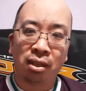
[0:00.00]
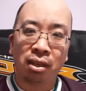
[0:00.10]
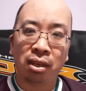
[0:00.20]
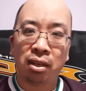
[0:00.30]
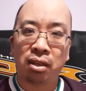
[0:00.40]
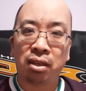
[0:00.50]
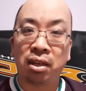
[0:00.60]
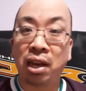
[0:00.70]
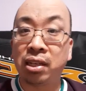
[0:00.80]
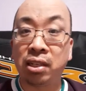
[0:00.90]
in the
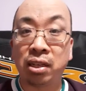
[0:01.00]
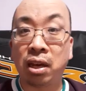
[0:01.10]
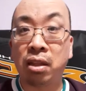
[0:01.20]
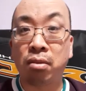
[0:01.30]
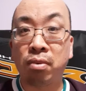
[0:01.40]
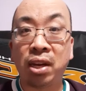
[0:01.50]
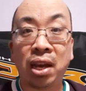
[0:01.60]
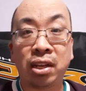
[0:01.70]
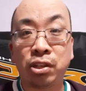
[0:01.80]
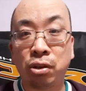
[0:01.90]
nineteen ninety-three
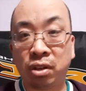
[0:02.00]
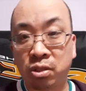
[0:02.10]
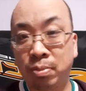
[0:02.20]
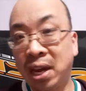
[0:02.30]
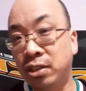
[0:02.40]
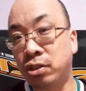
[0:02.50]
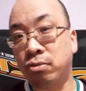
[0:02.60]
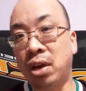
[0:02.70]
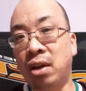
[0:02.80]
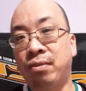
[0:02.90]
N H L expansion
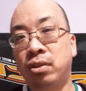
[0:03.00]
draft